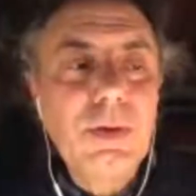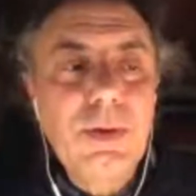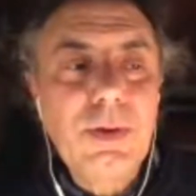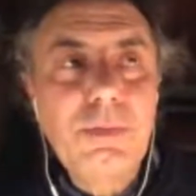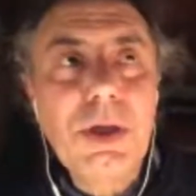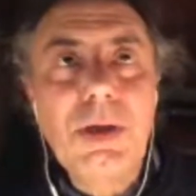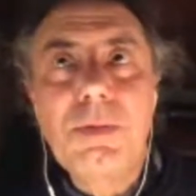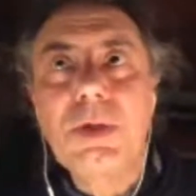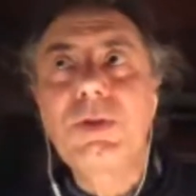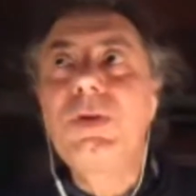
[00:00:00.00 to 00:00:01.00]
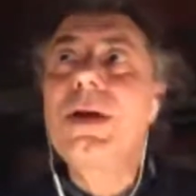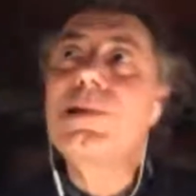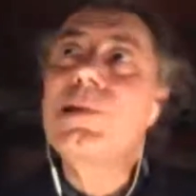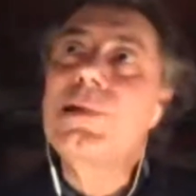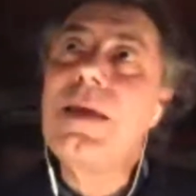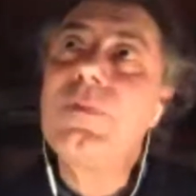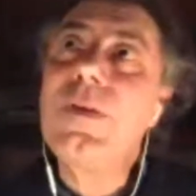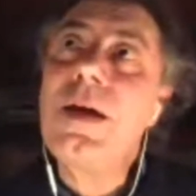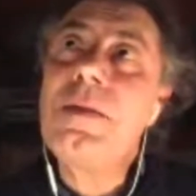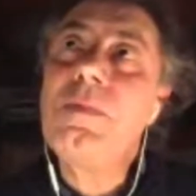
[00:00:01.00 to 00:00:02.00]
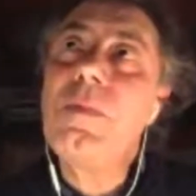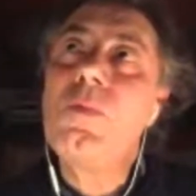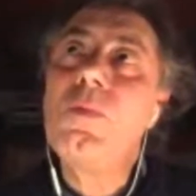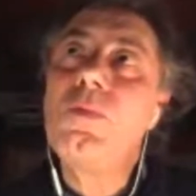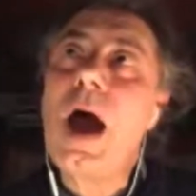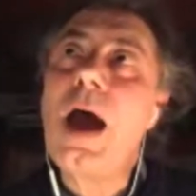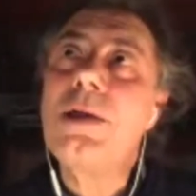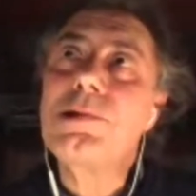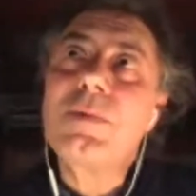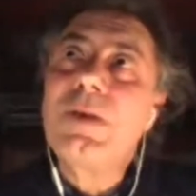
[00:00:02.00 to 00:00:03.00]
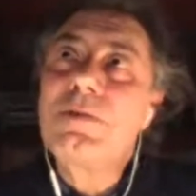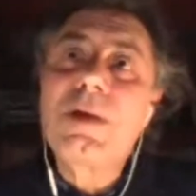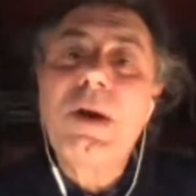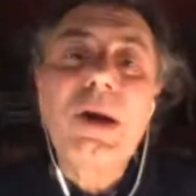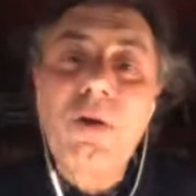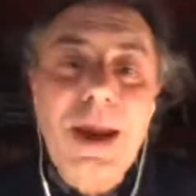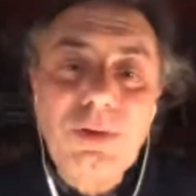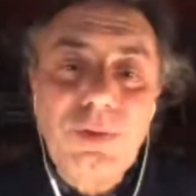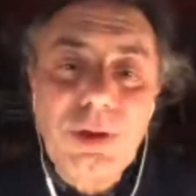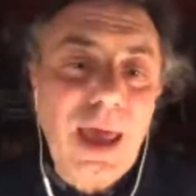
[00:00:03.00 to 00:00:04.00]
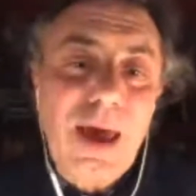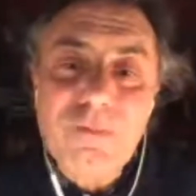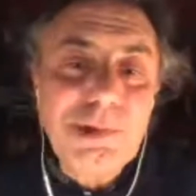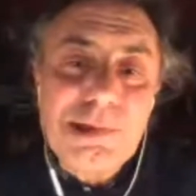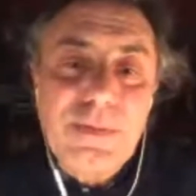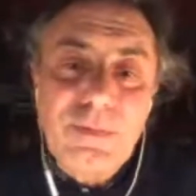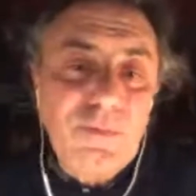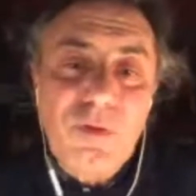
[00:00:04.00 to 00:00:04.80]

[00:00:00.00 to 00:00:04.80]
But at the same time, sometimes I regret to not have received a formal